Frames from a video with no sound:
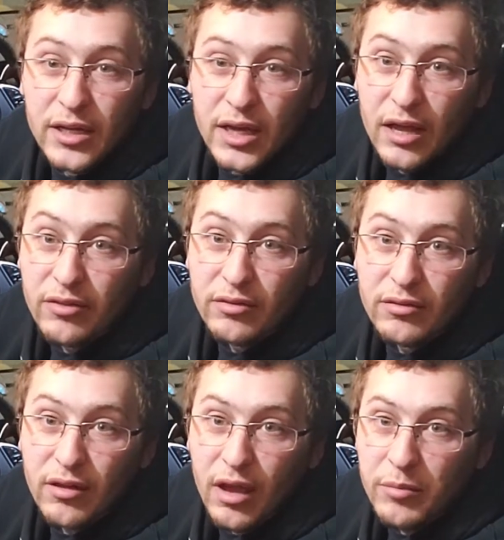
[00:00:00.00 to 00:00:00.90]
And
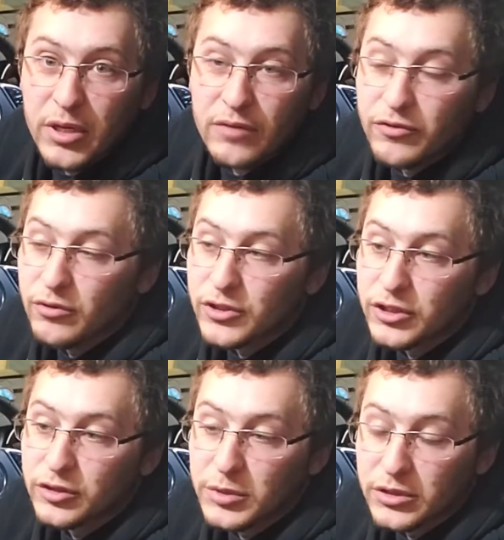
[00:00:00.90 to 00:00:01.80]
I mean, if you
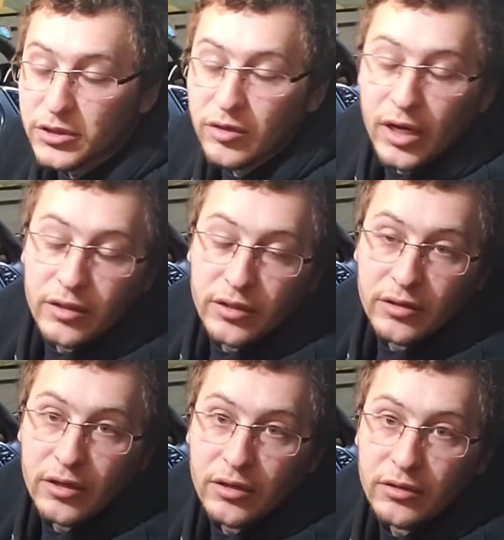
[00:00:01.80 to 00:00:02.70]
adjust your mirrors correctly,
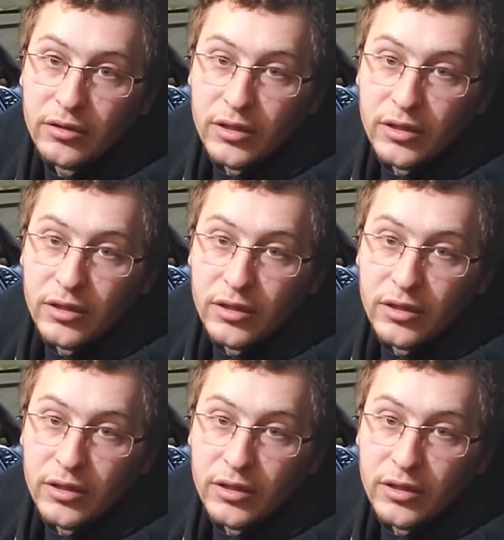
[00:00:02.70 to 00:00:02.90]
they're